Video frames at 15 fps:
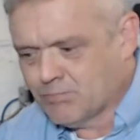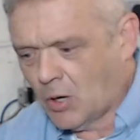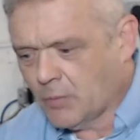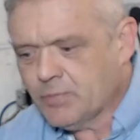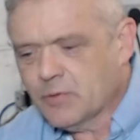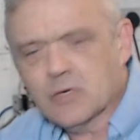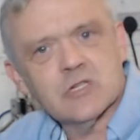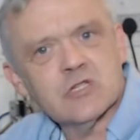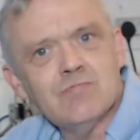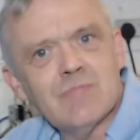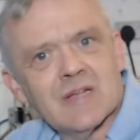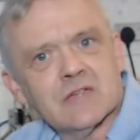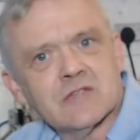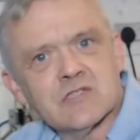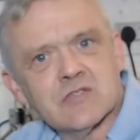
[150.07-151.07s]
populous
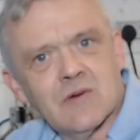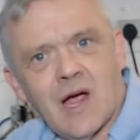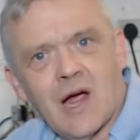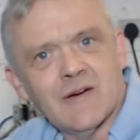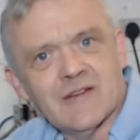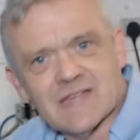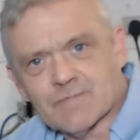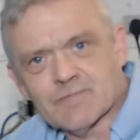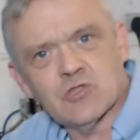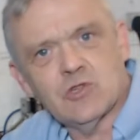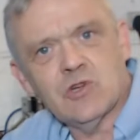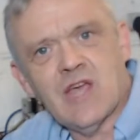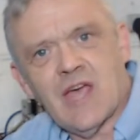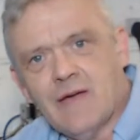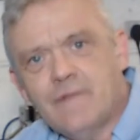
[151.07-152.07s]
metals there are. It's
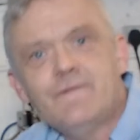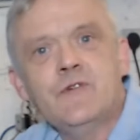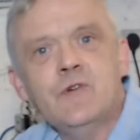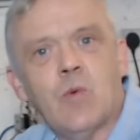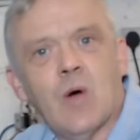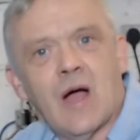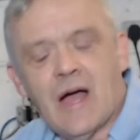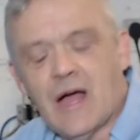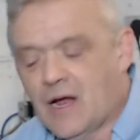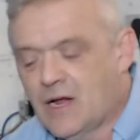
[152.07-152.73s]
absolutely everywhere.